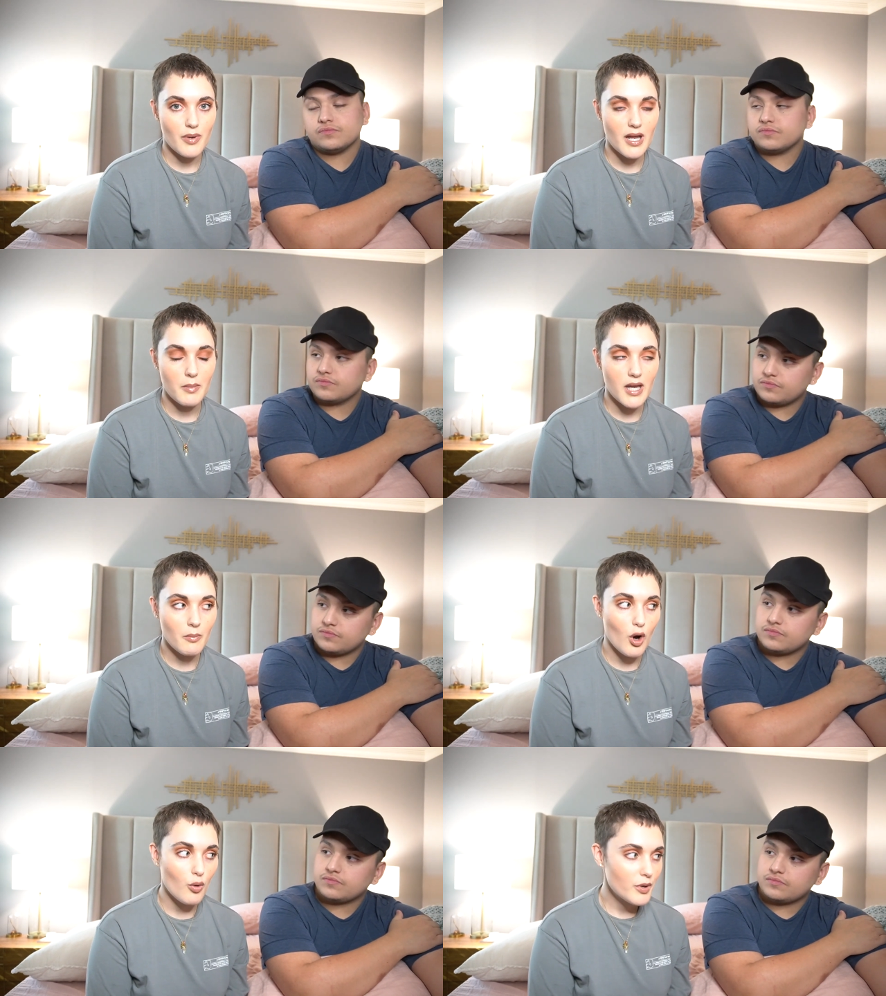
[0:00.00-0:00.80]
Speaker 1: But I mean, I'm
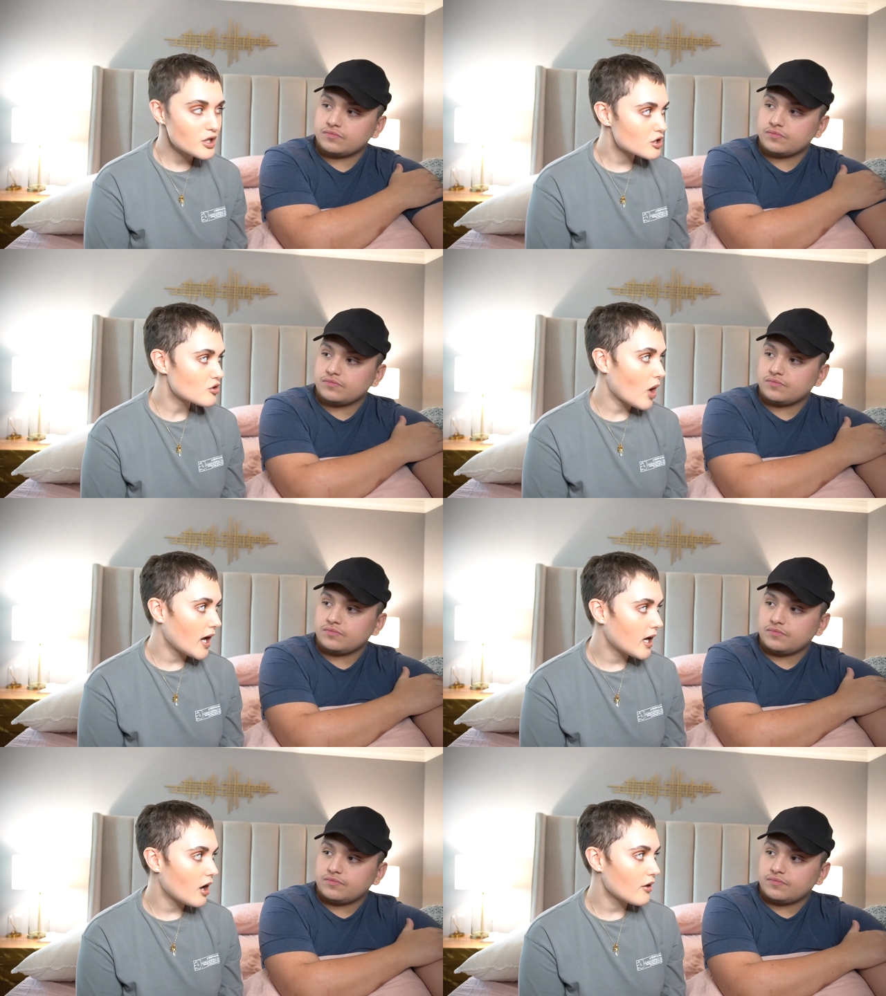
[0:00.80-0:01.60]
open to
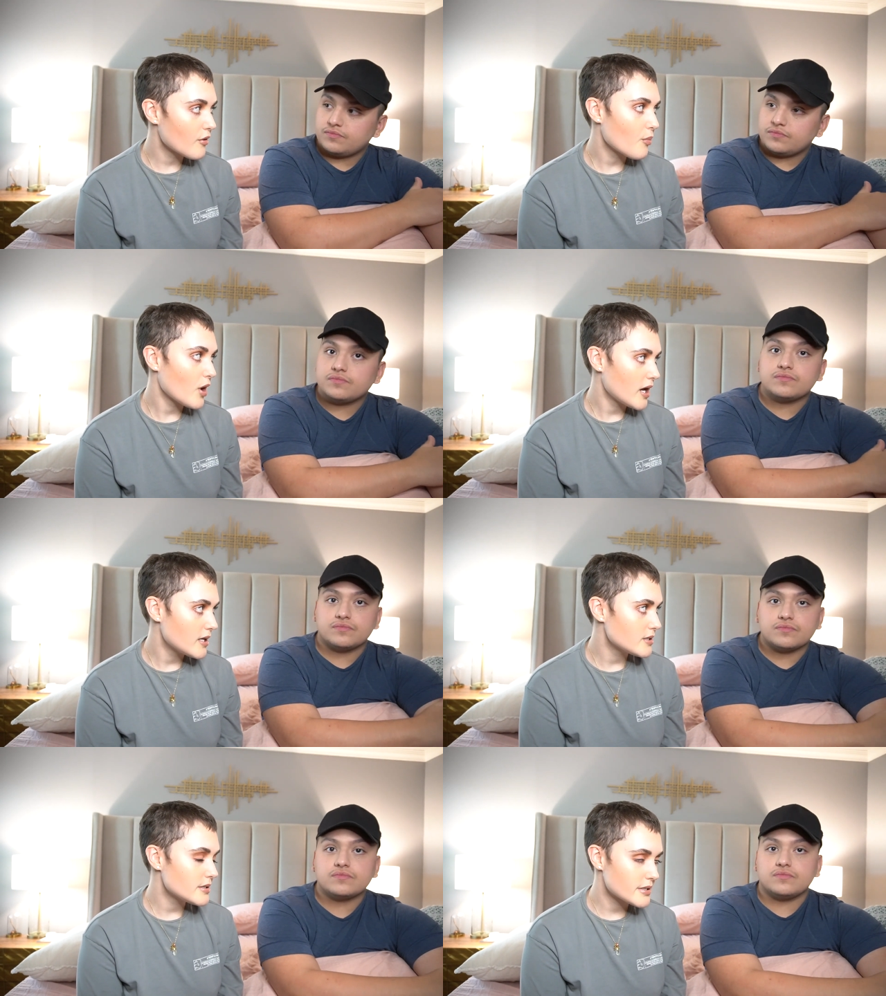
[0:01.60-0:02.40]
trying other
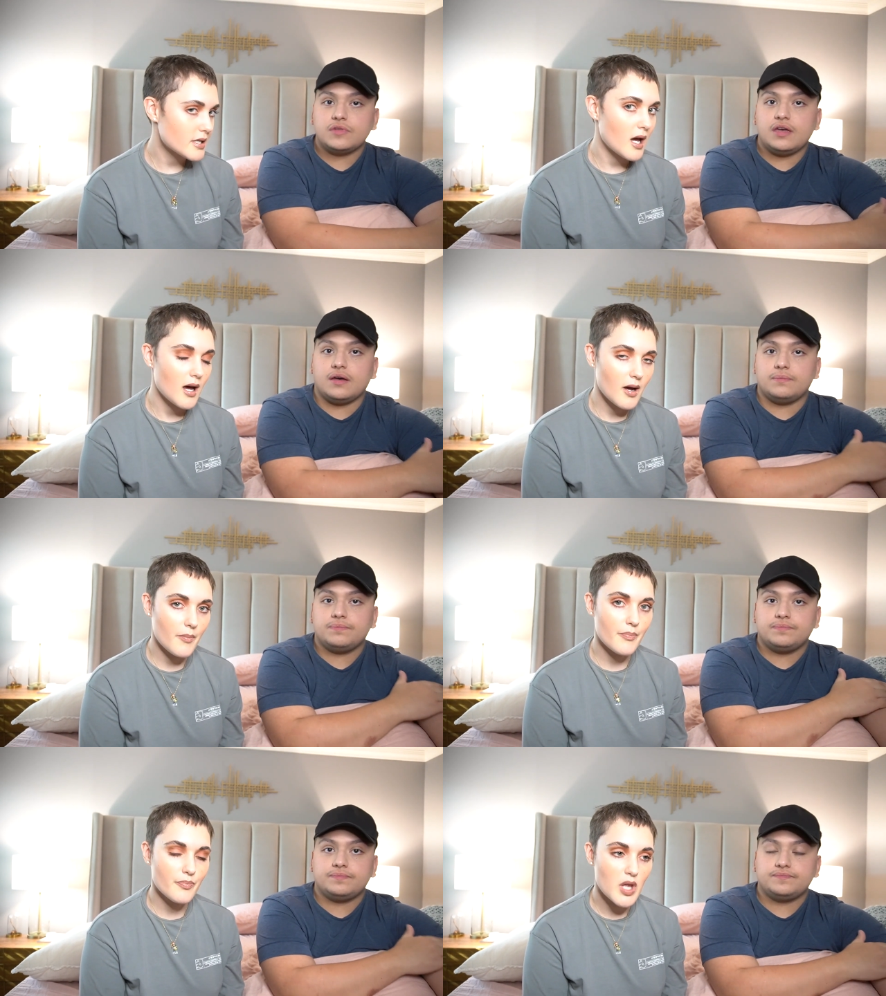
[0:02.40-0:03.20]
brands. Yeah.
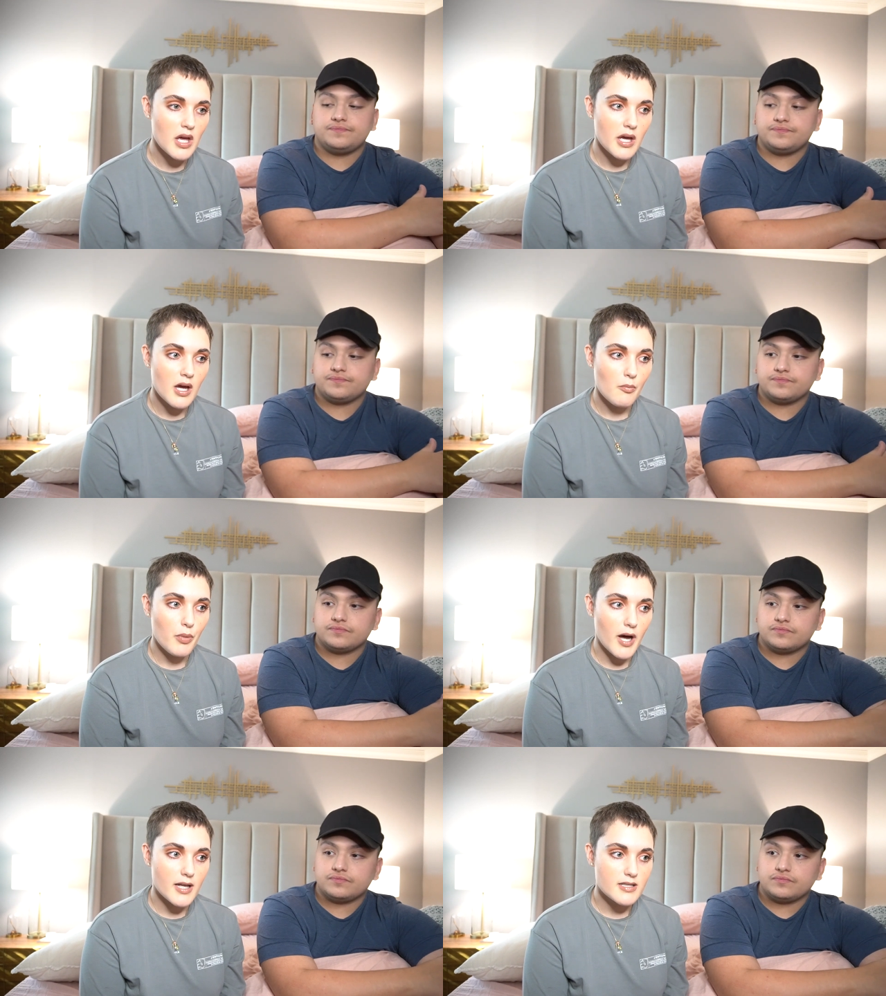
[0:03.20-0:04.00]
Um,
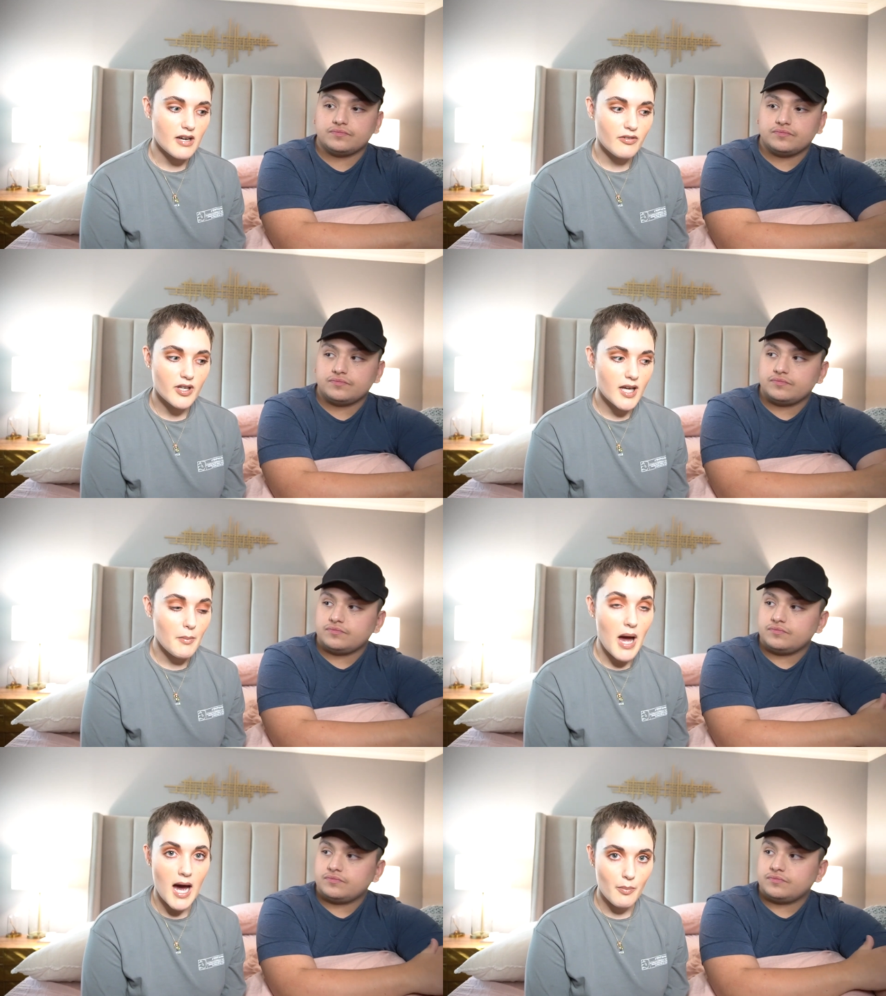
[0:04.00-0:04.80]
but definitely, I'm
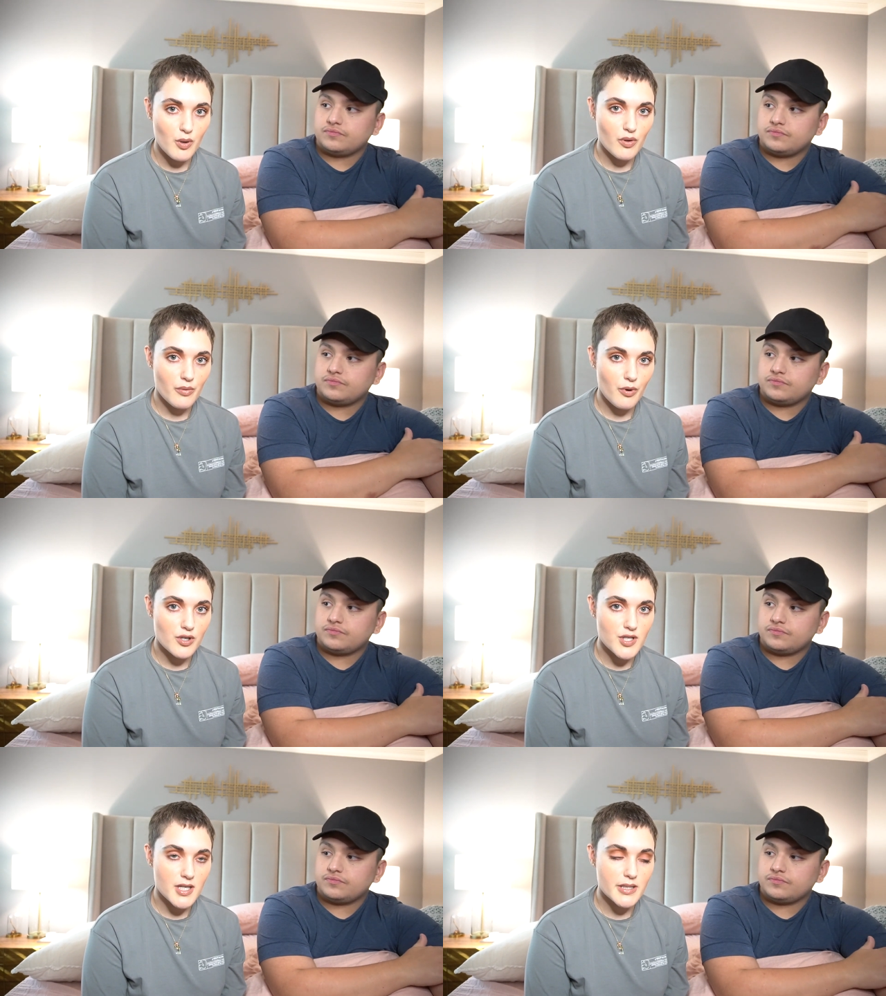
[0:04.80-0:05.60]
happy with the
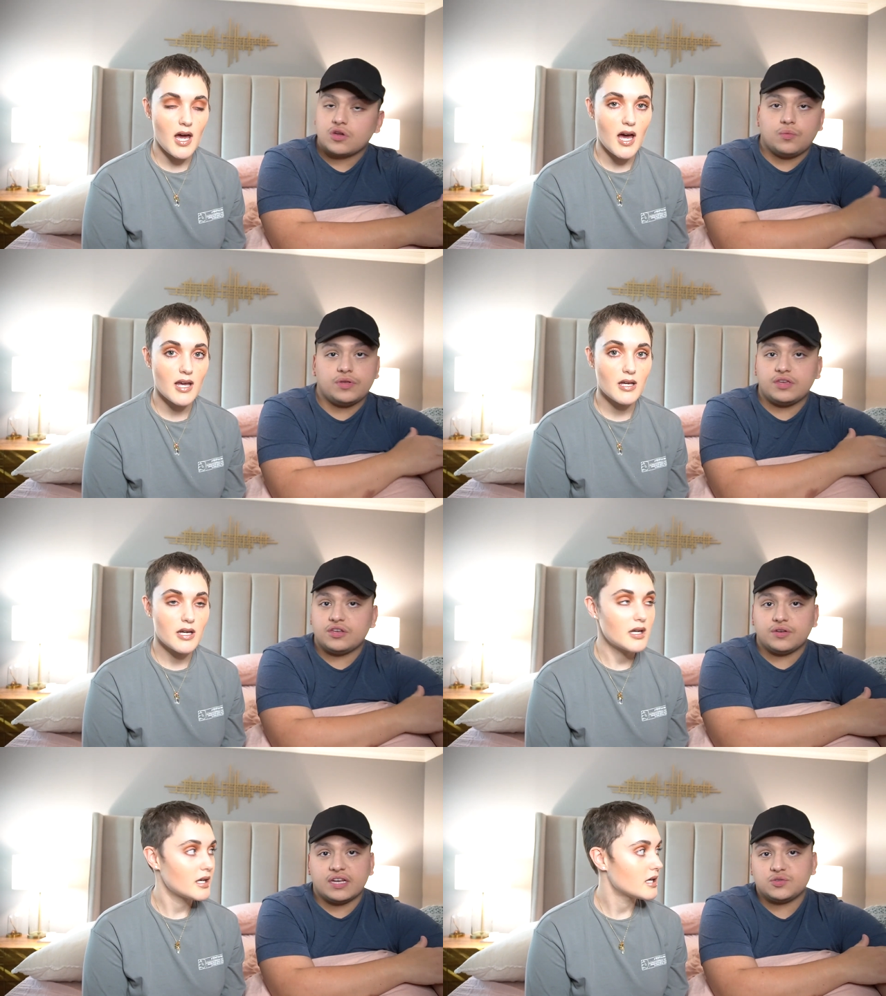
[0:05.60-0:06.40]
purchase.
Speaker 2: We think you
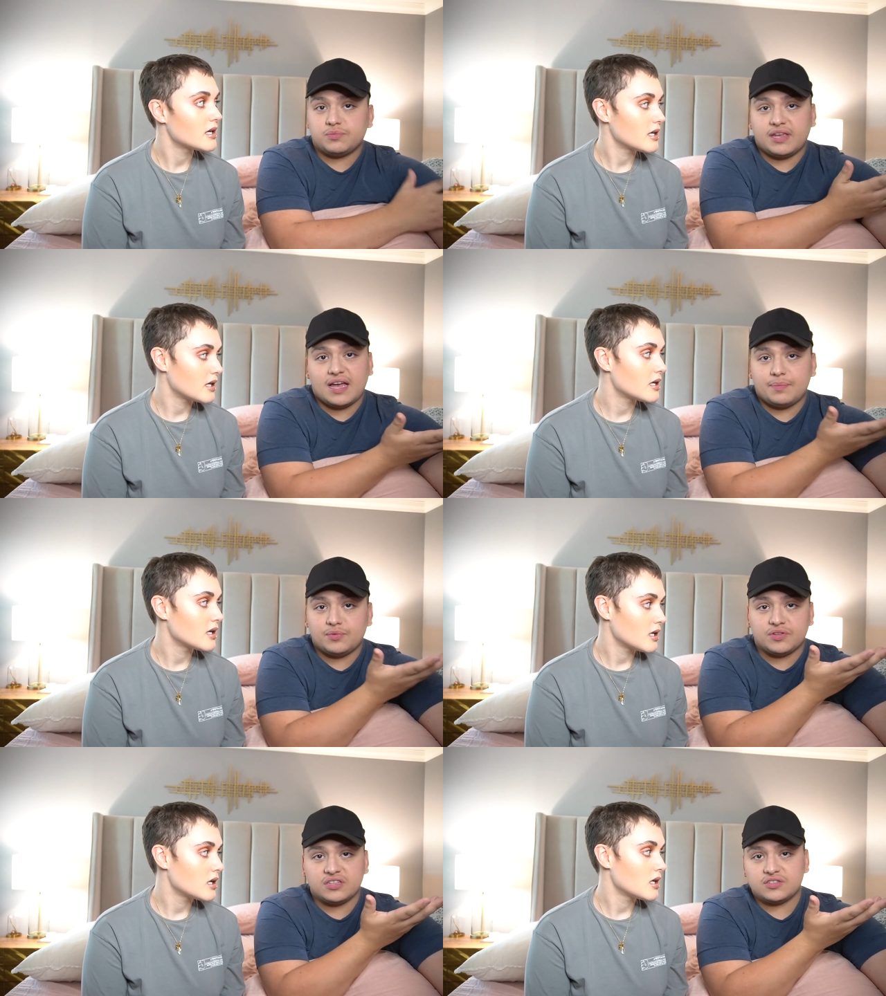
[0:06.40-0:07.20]
guys would be happy
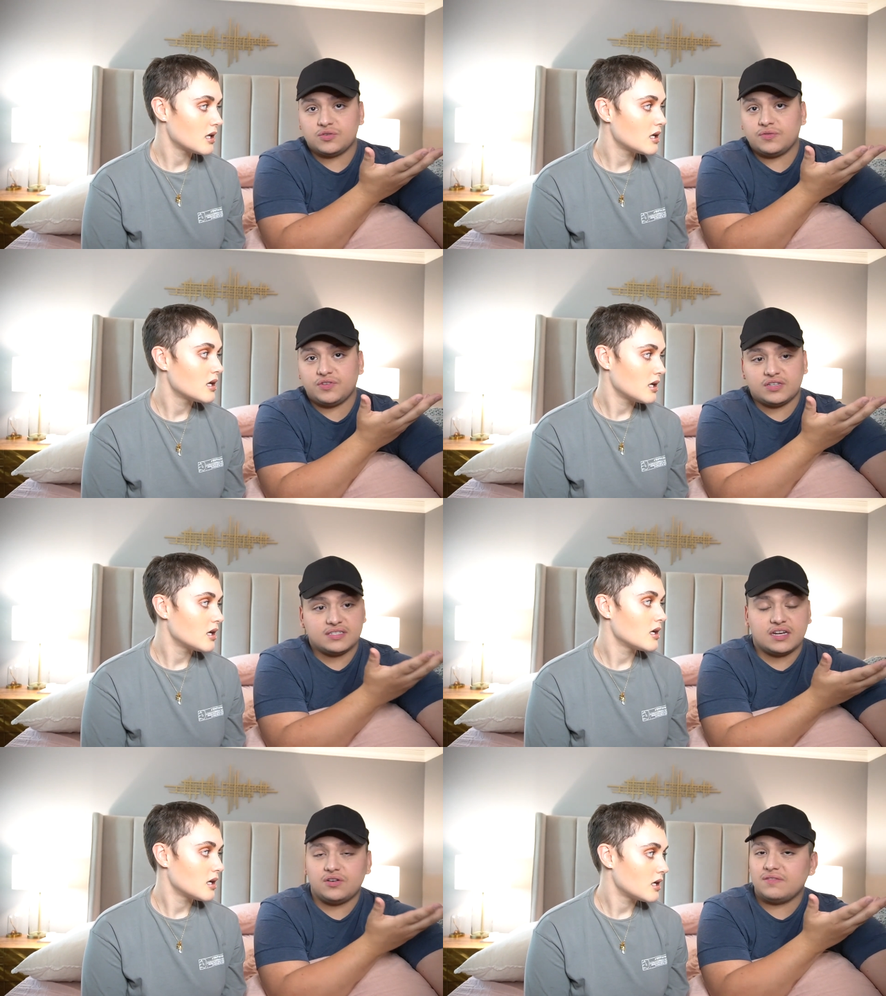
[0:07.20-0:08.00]
with it too if you
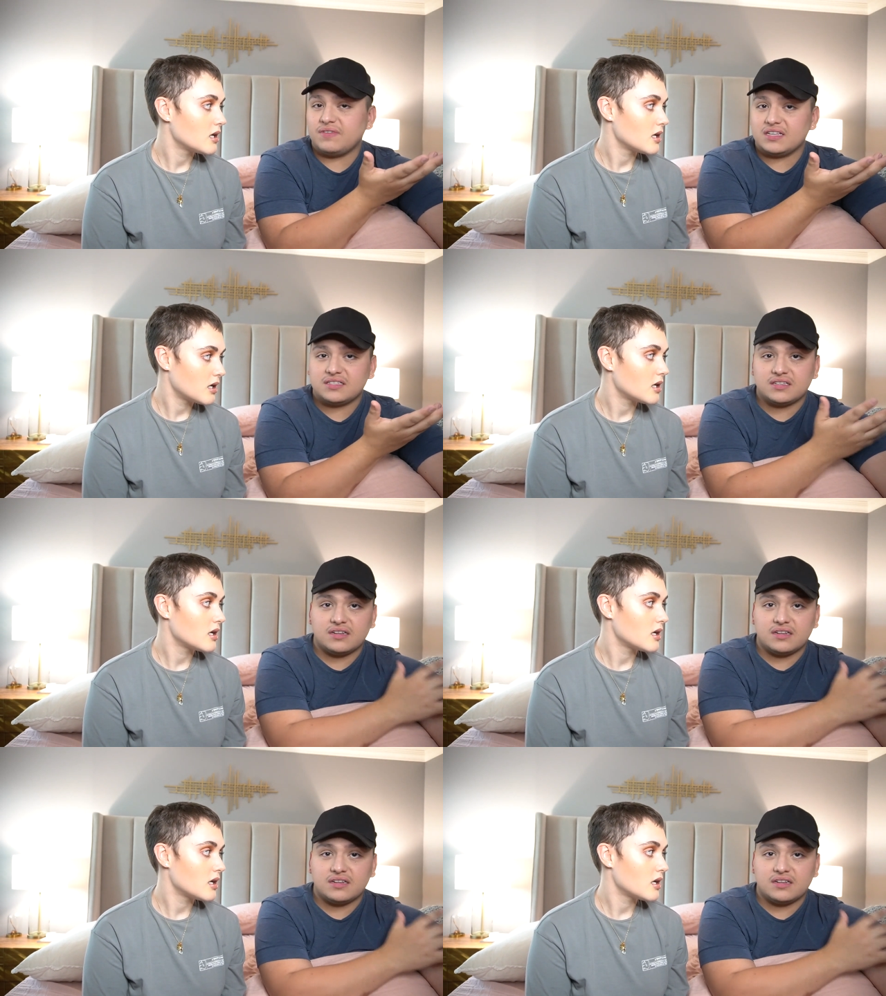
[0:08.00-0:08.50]
decide to invest in